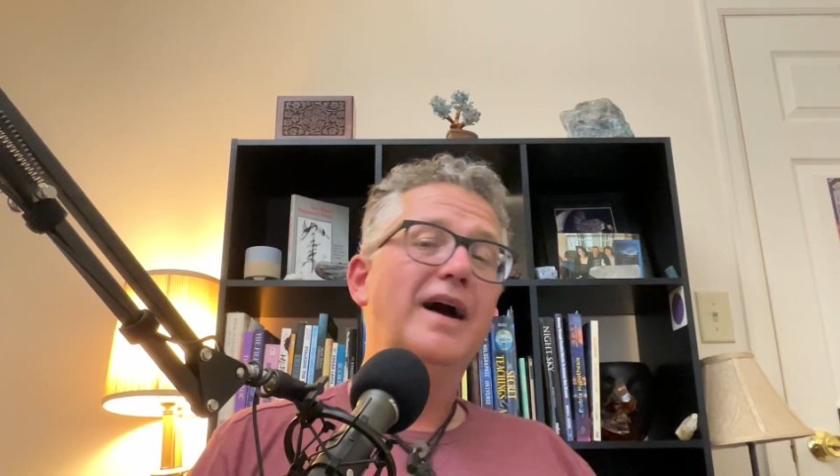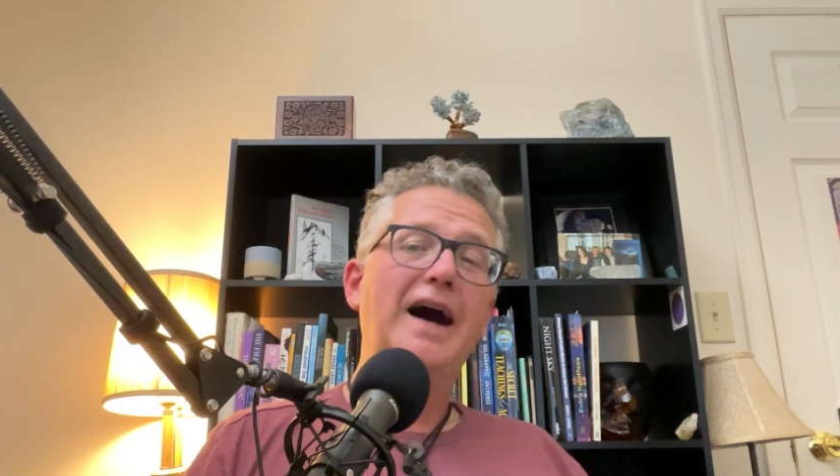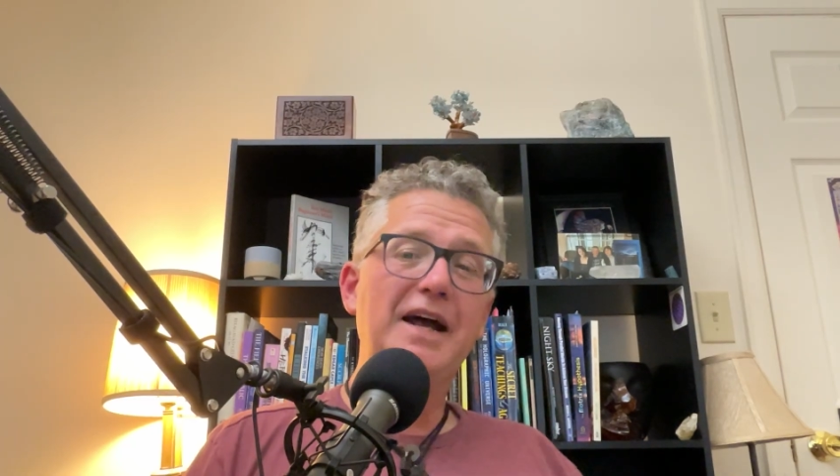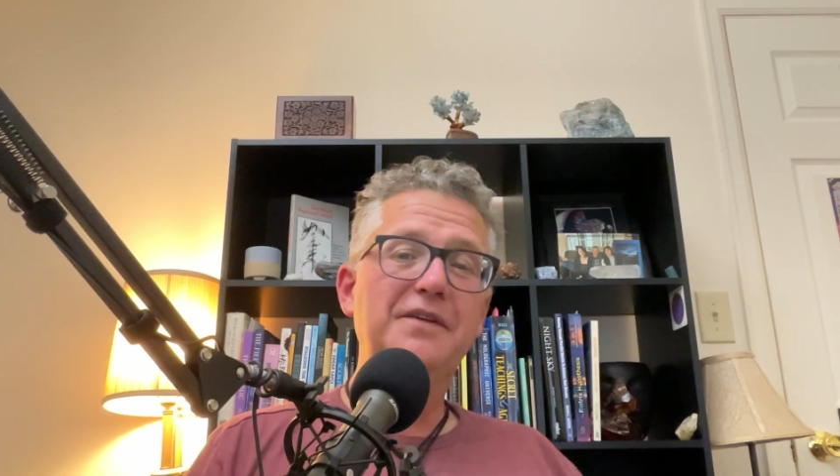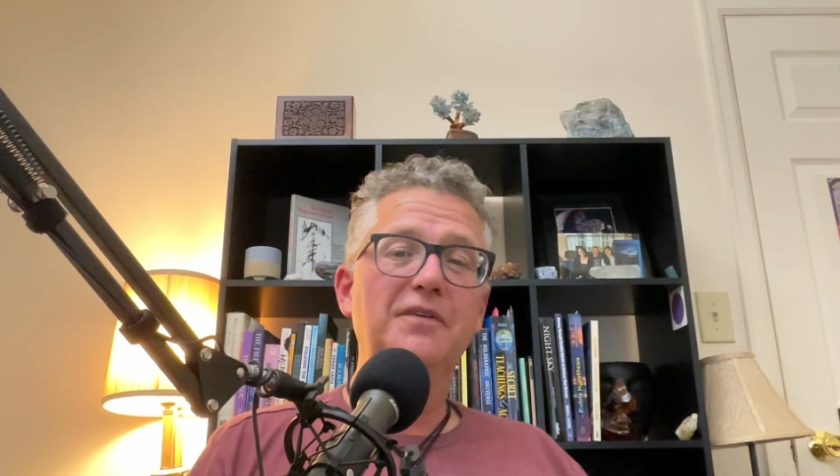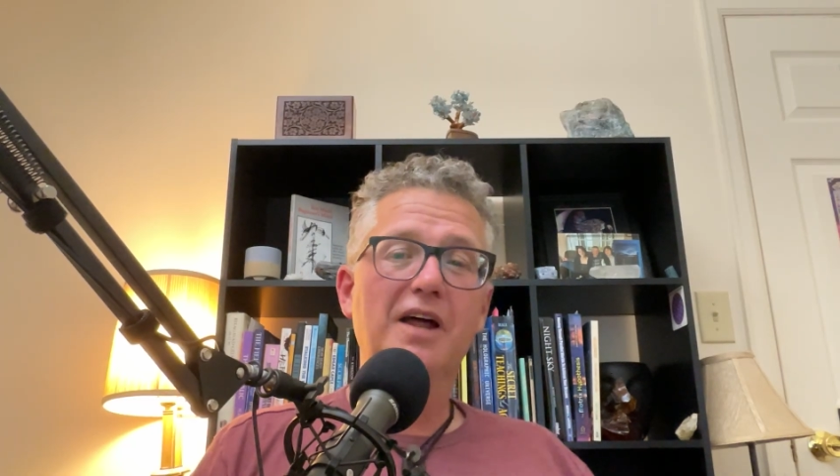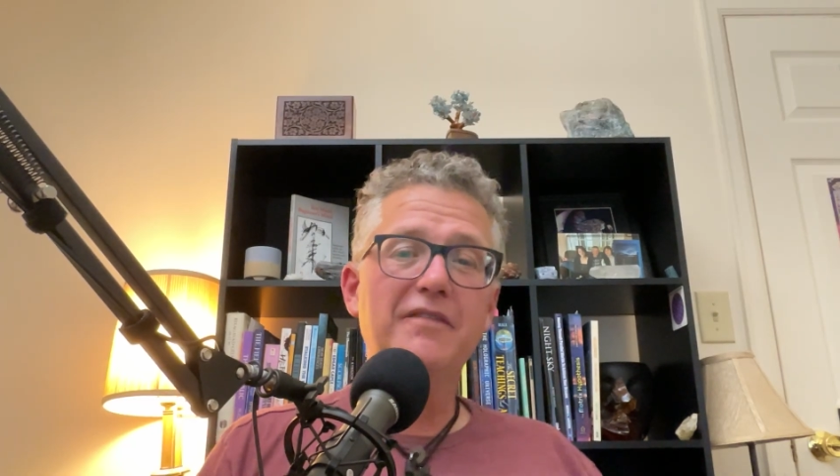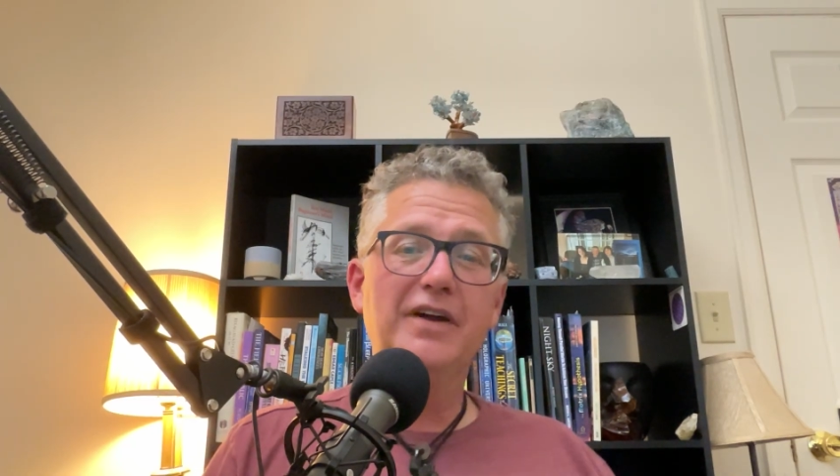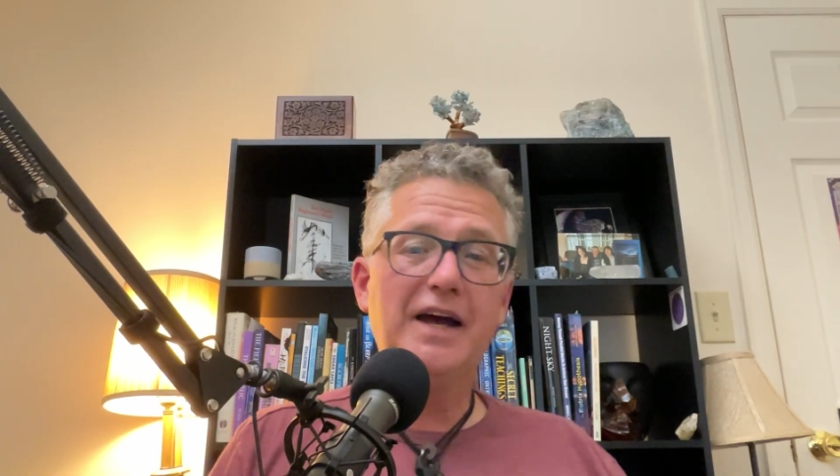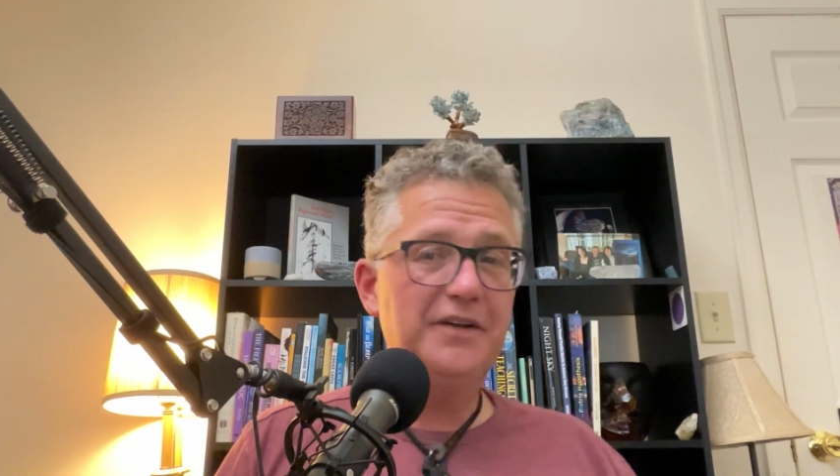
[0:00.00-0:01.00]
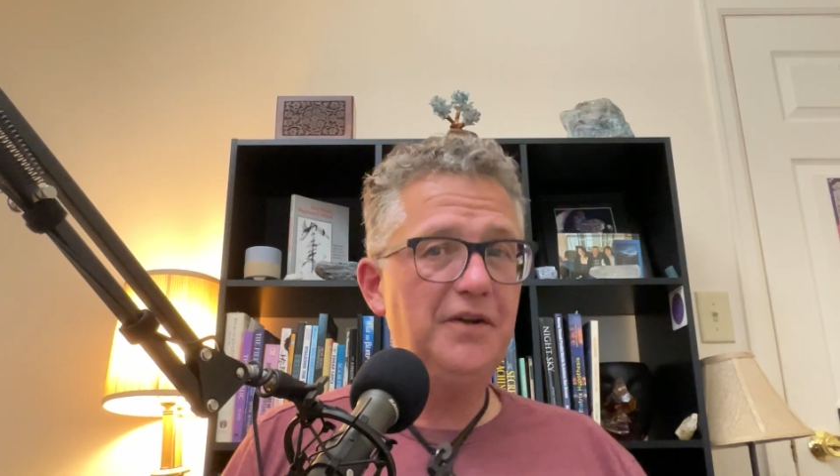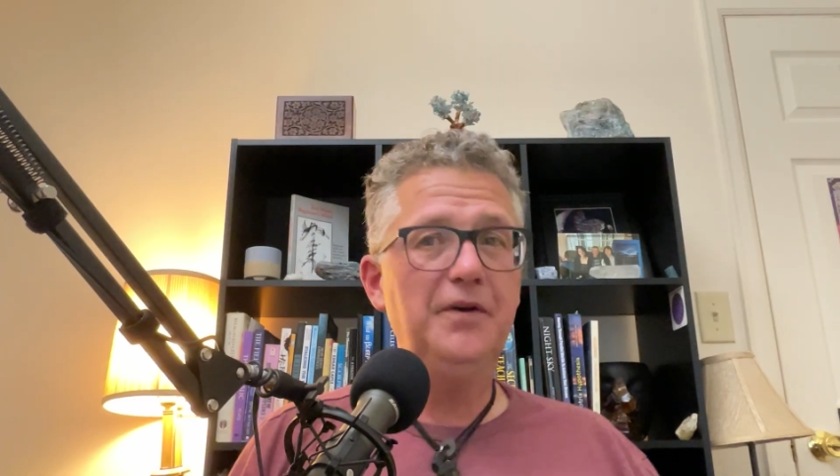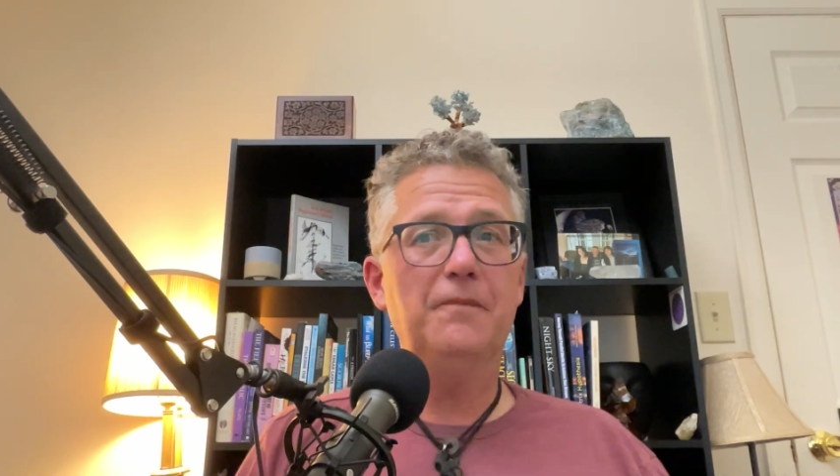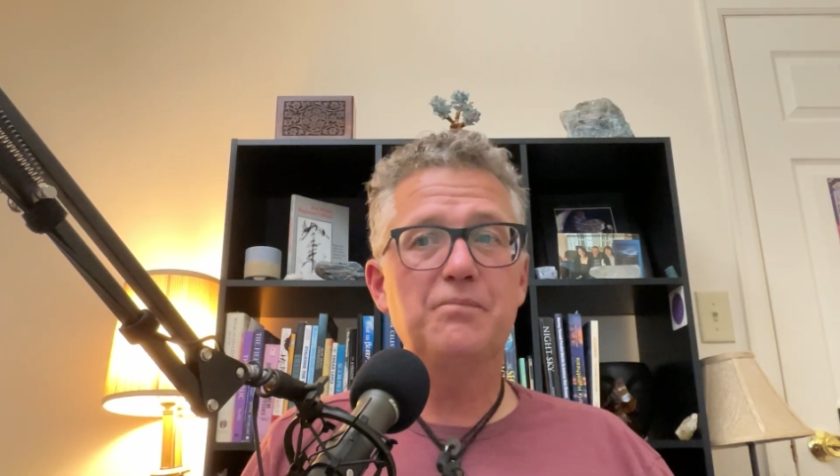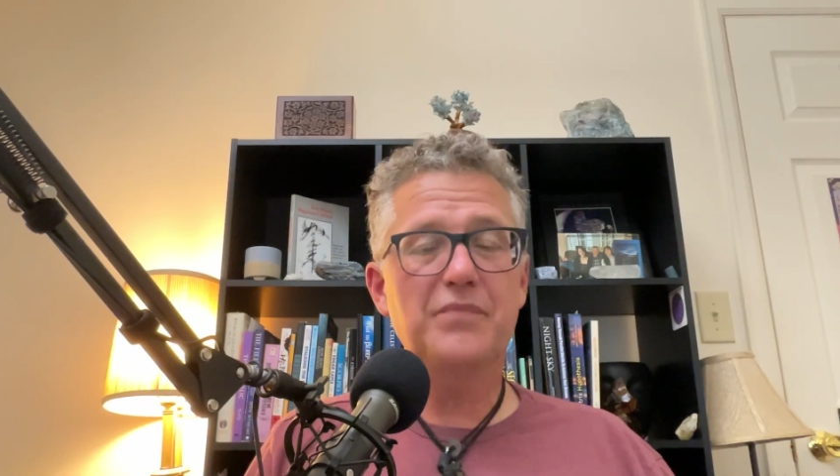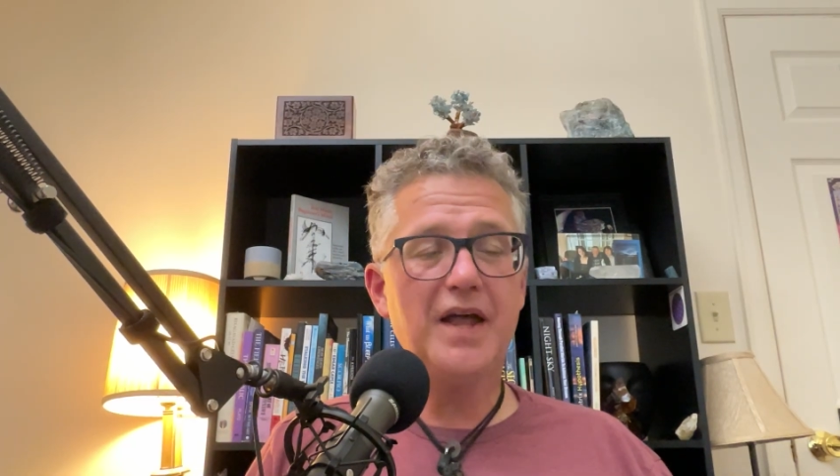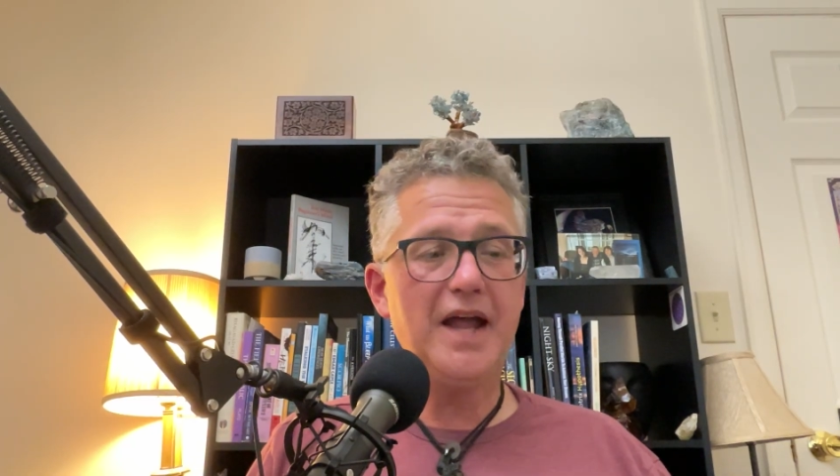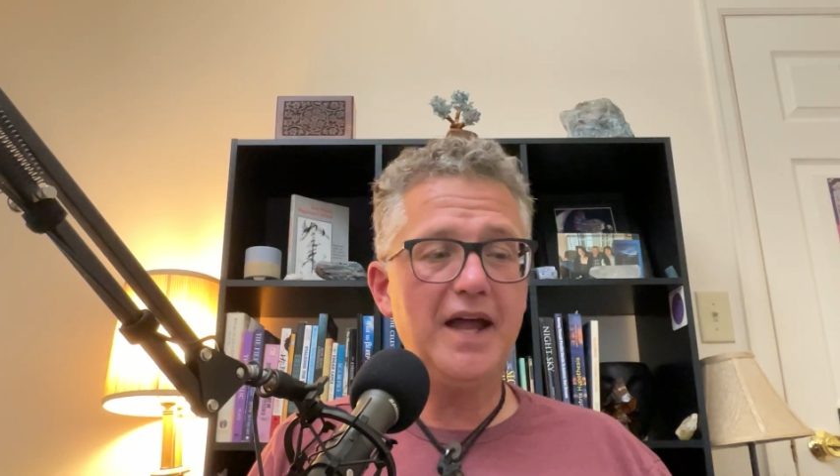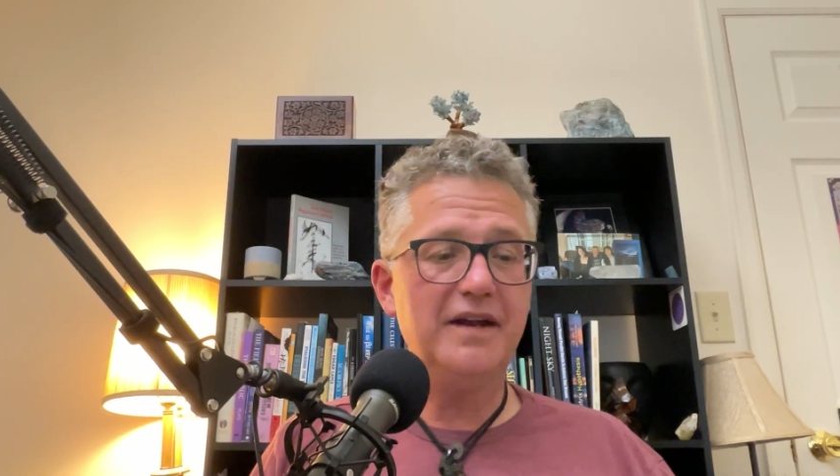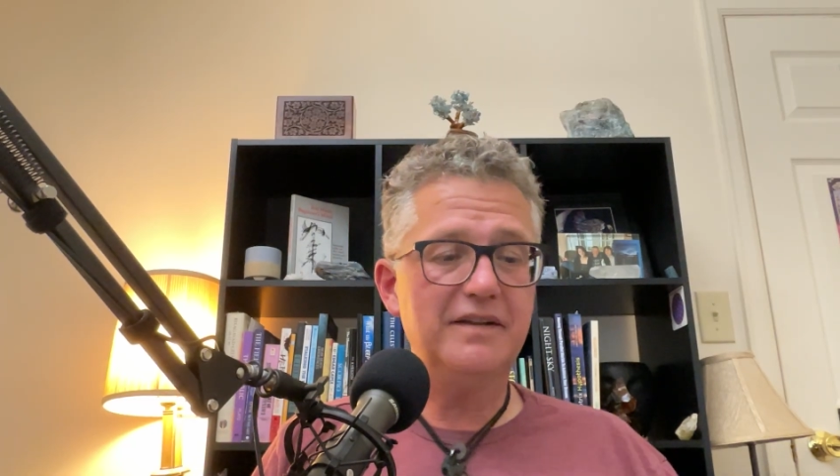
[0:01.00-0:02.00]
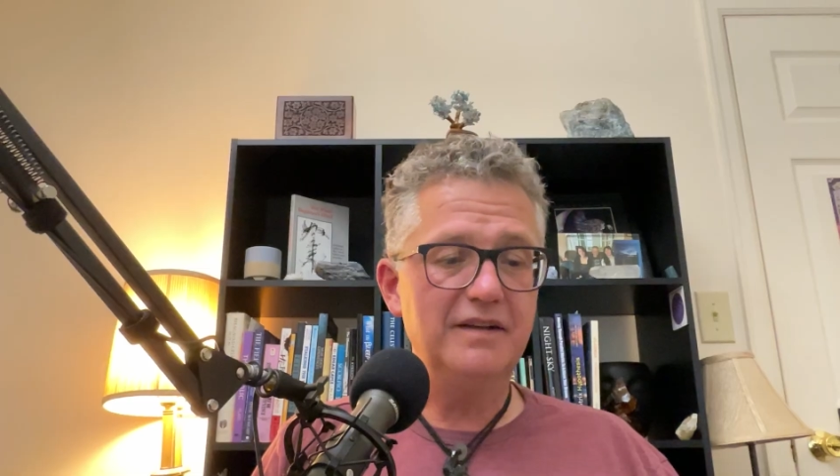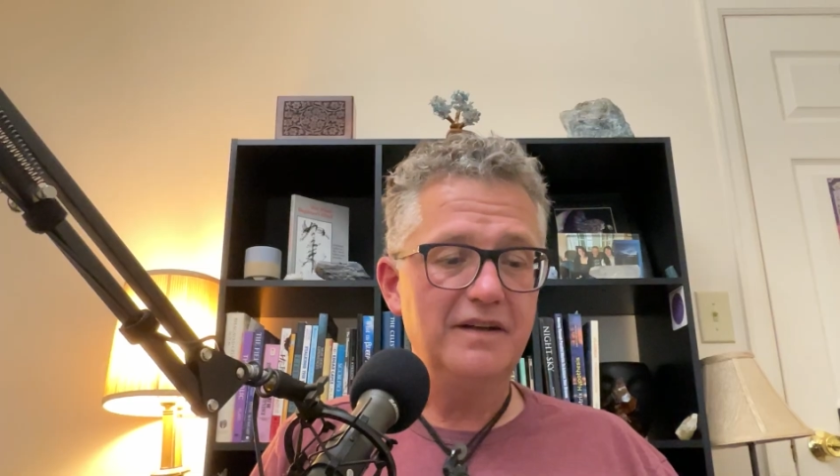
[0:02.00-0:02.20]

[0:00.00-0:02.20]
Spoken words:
I do love you. I do. And